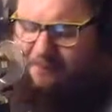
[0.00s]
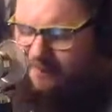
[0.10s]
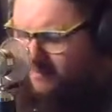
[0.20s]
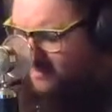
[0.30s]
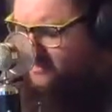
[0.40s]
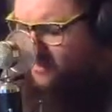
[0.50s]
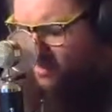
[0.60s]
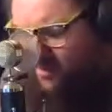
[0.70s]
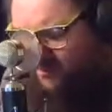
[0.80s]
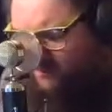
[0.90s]
plus
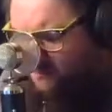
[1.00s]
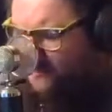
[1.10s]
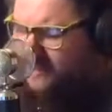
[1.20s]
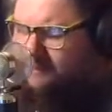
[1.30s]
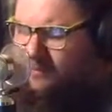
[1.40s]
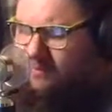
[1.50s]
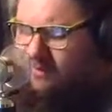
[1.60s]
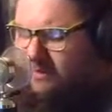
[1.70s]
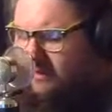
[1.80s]
all of the people